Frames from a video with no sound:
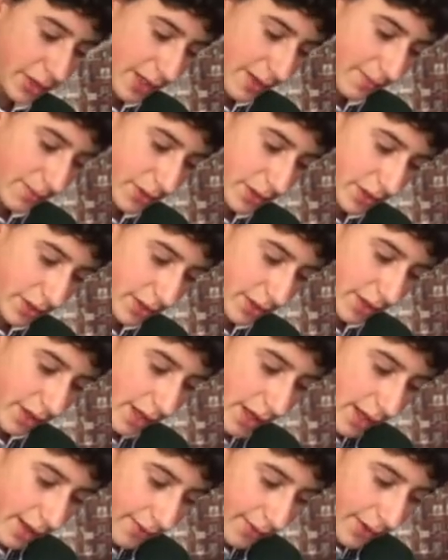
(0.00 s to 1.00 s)
temperature,
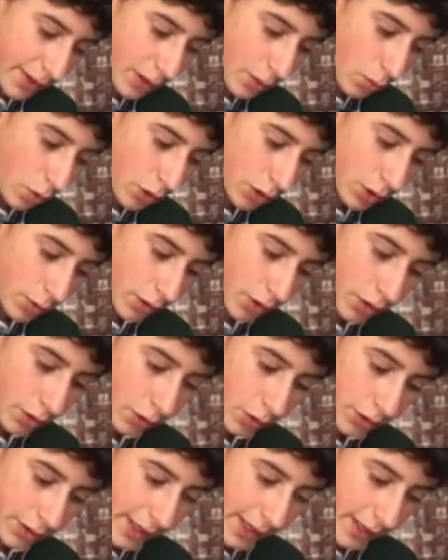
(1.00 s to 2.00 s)
then the water will
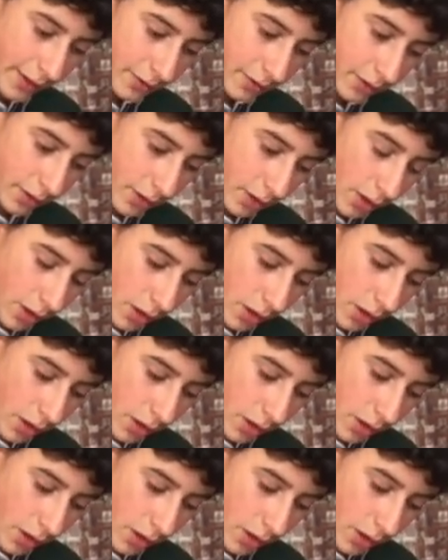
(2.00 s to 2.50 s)
cool down